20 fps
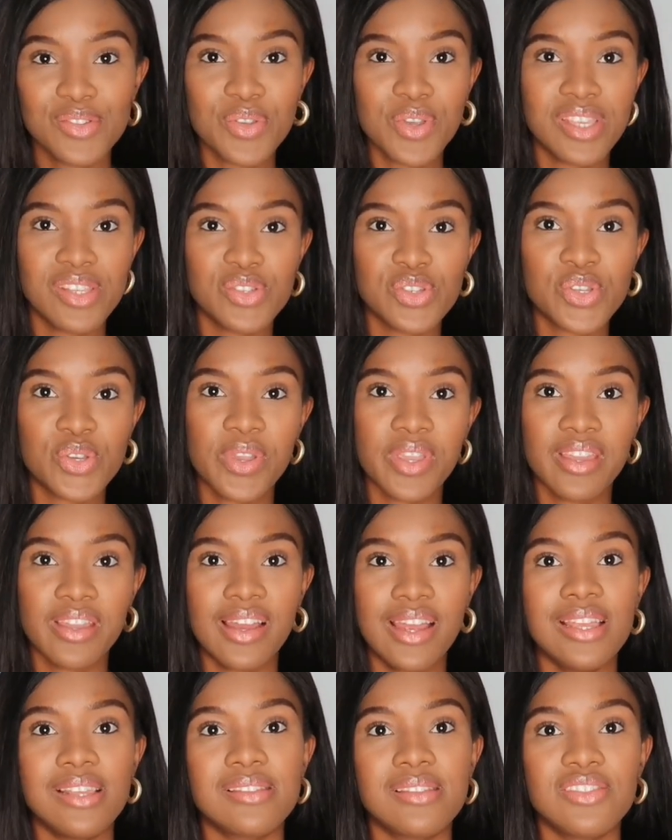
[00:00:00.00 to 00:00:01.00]
going to show you
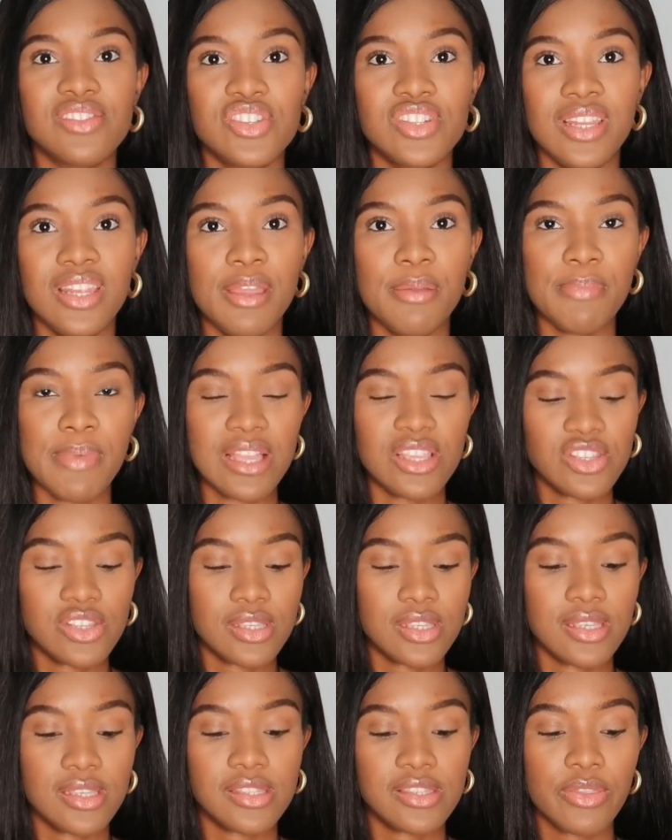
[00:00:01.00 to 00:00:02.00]
guys the Gillette
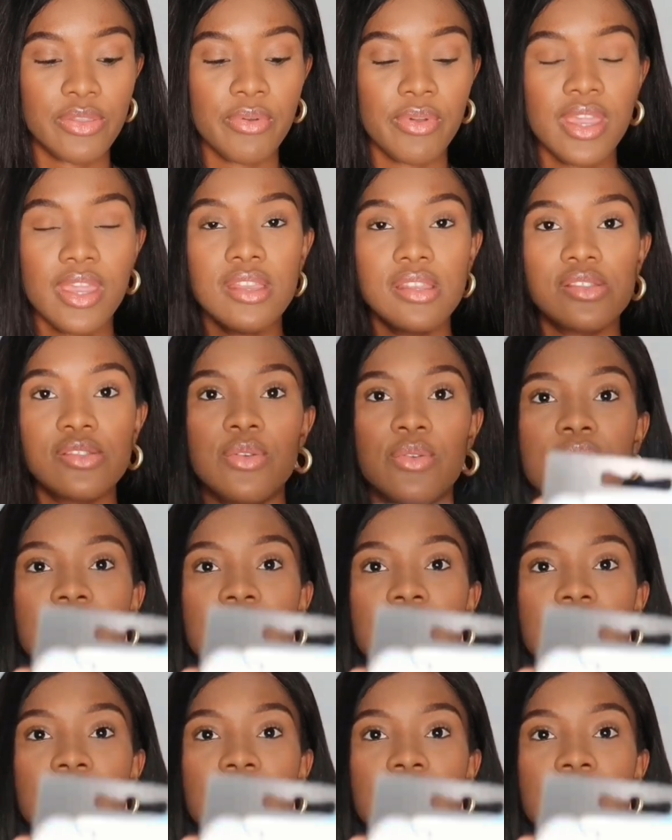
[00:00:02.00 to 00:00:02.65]
MachStick 3. So